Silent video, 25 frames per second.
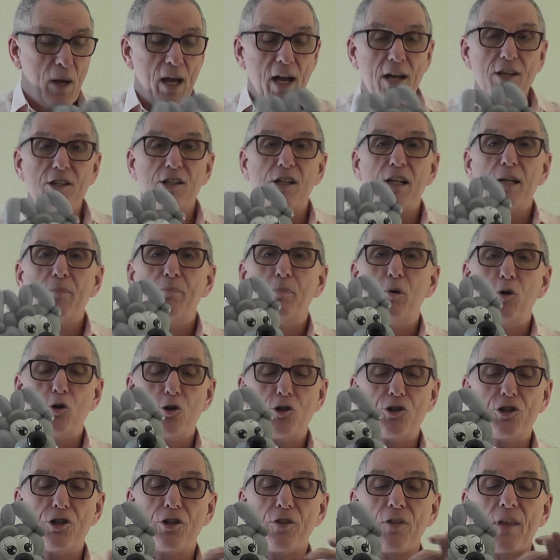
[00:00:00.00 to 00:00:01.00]
actually
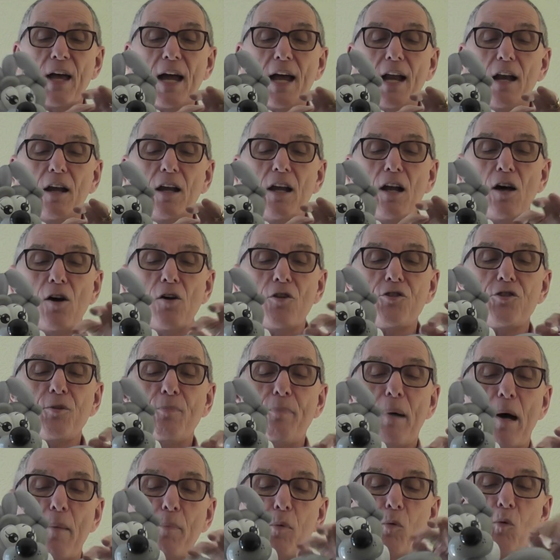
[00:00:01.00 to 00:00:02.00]
push that larger
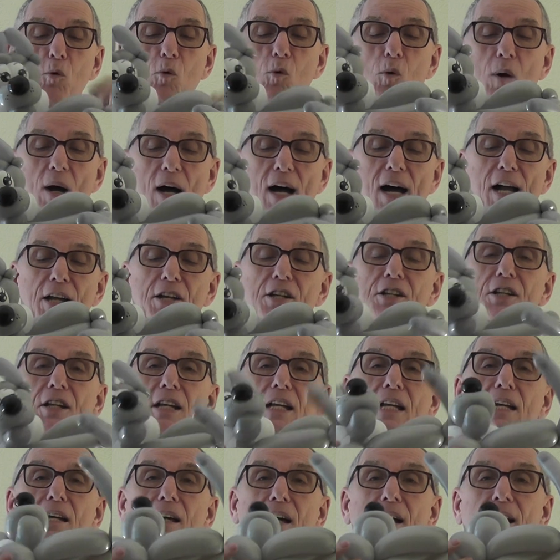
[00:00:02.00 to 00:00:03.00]
bubble
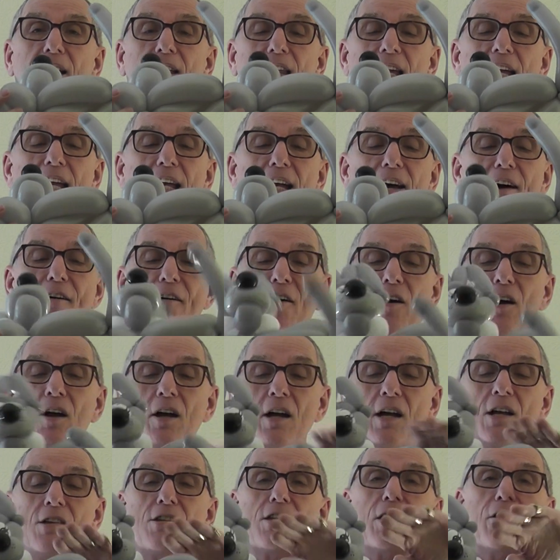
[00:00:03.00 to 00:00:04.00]
underneath here,
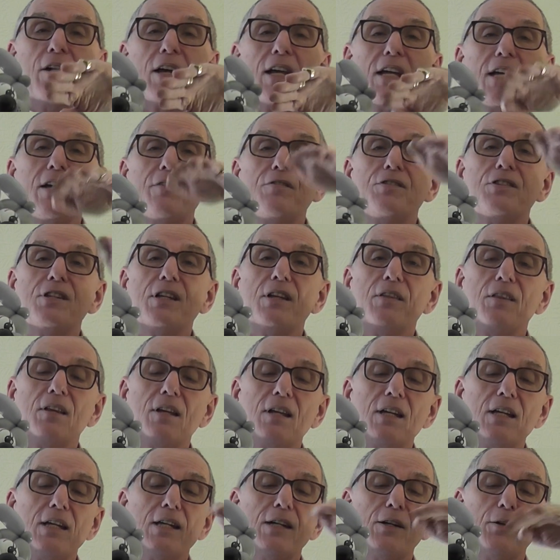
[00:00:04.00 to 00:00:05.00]
so it gives it
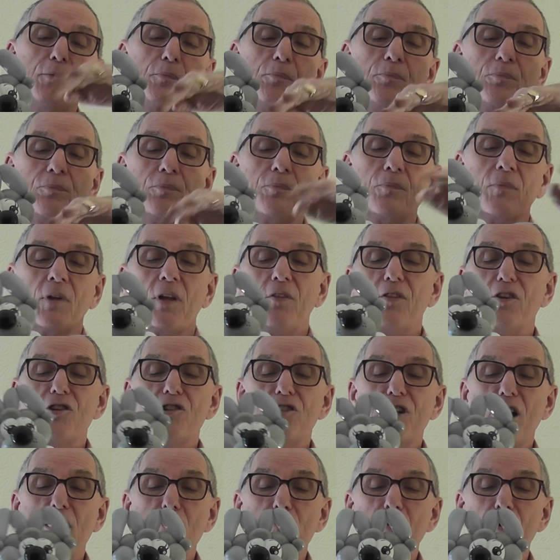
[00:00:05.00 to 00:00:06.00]
the
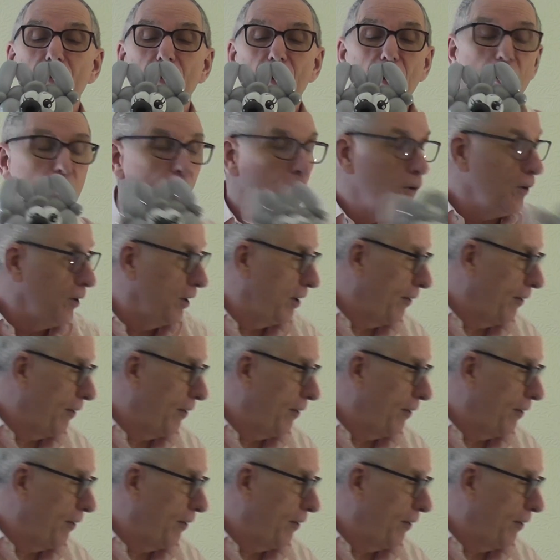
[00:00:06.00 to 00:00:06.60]
shape and the look.